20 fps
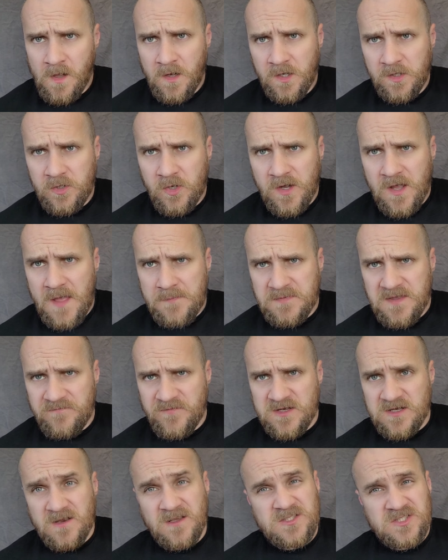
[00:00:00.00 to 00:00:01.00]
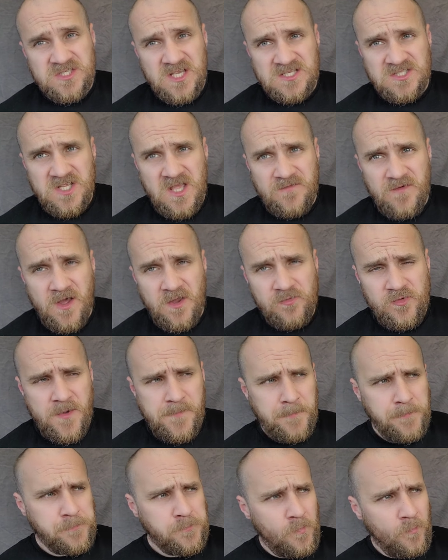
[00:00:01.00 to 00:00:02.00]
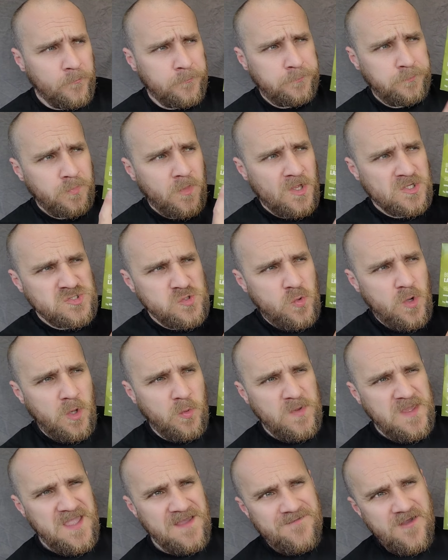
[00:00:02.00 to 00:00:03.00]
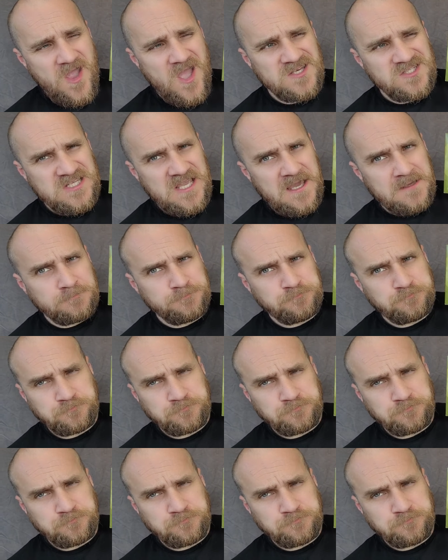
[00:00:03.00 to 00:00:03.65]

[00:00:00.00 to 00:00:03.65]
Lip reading: Yogurt, give it 60 out of 100. So what will we give it out of 10?